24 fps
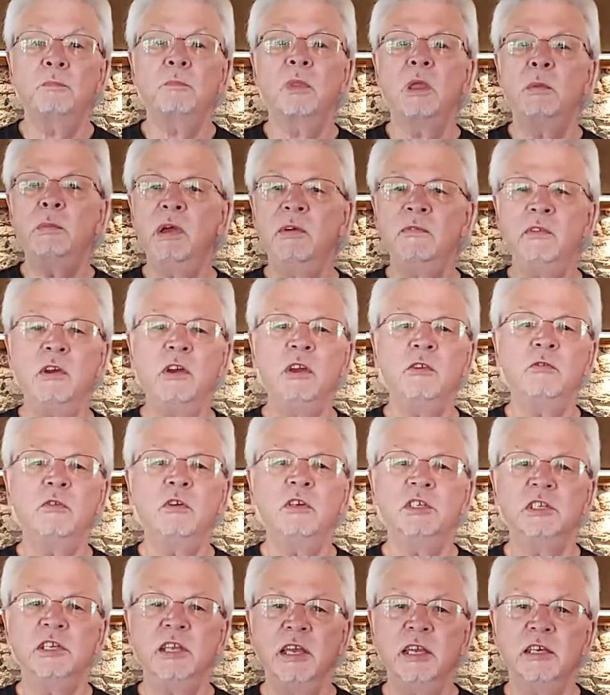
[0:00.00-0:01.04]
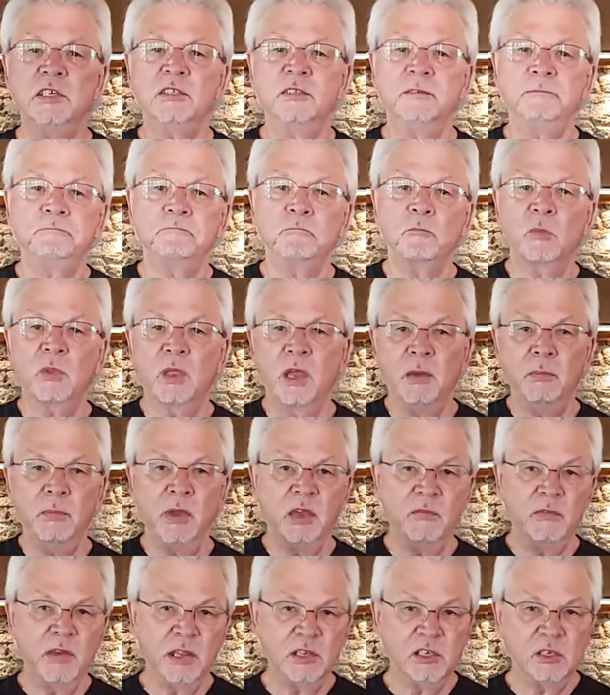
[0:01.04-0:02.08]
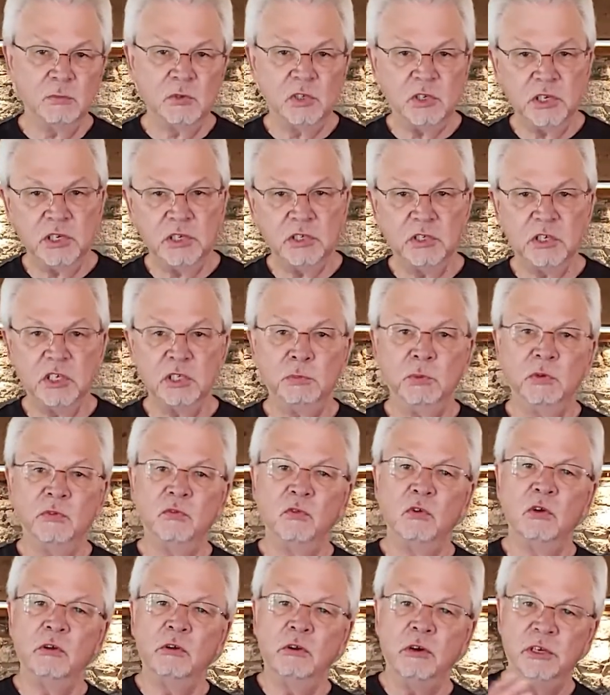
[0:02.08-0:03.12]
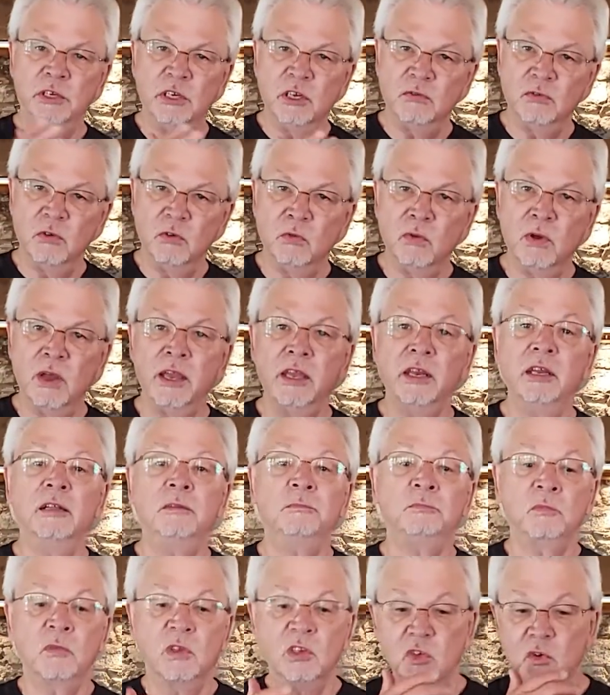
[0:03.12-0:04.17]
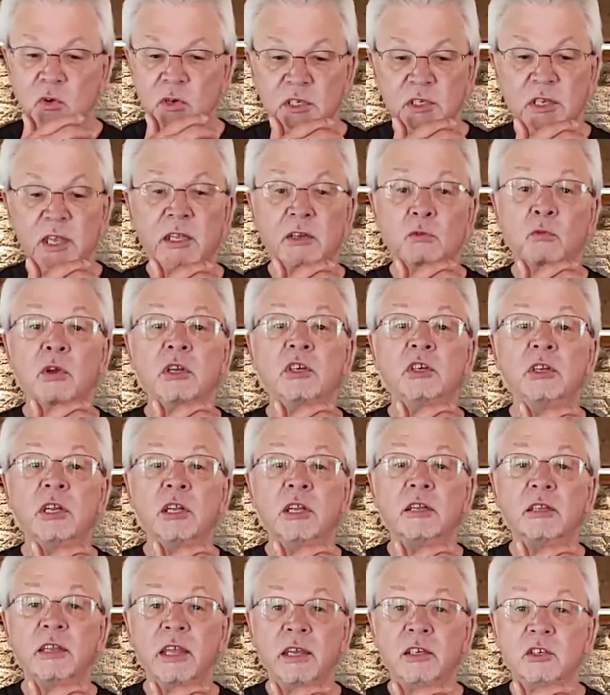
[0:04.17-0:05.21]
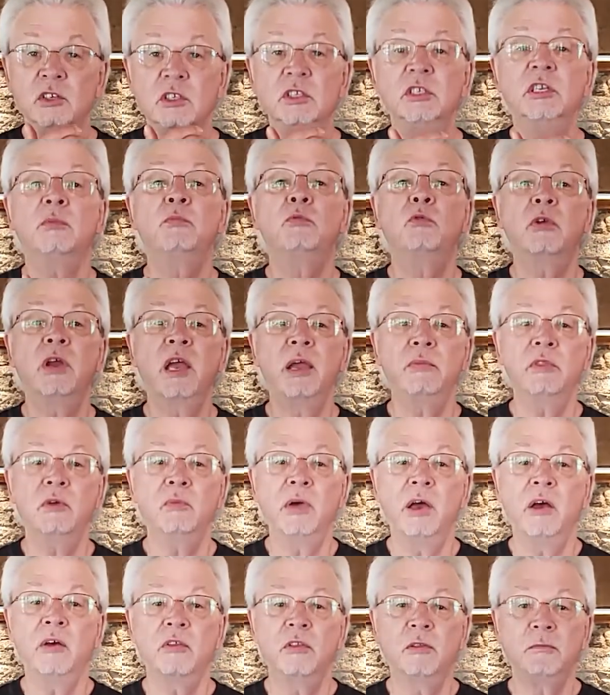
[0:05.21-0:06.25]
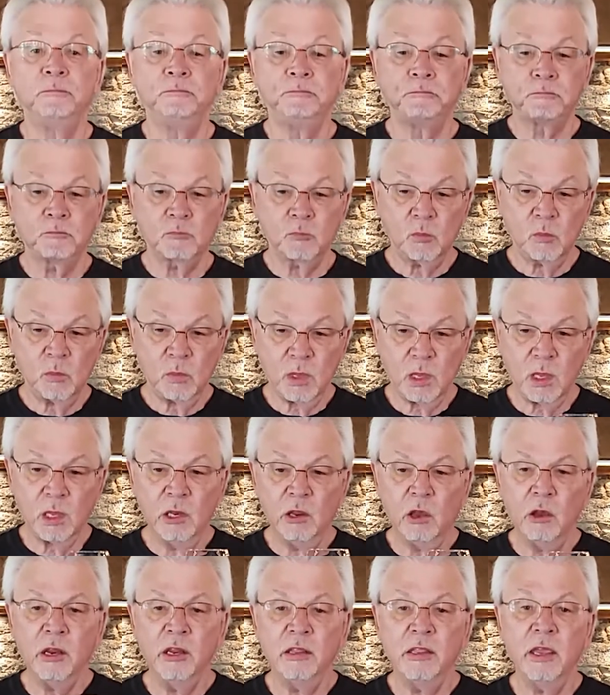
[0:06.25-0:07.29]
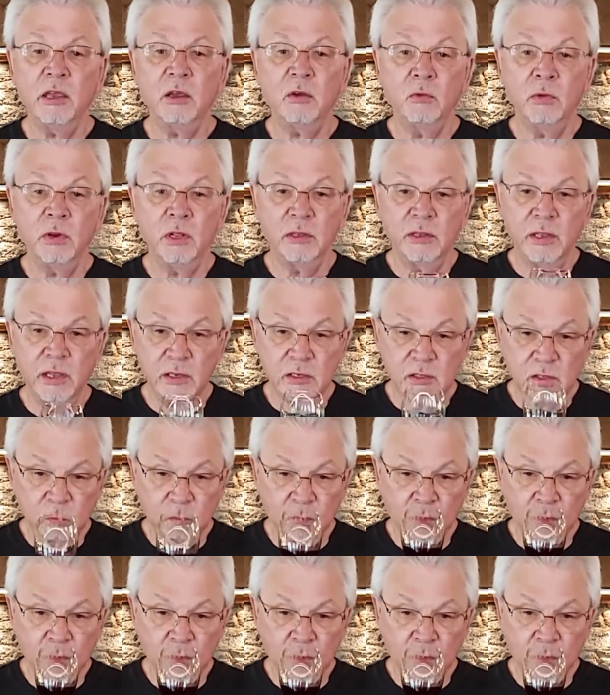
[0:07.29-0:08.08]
My very first taste, I may have had some cheese just before or a different wine. So always takes one little taste just to prime the mouth. Now I'm going to take a real taste.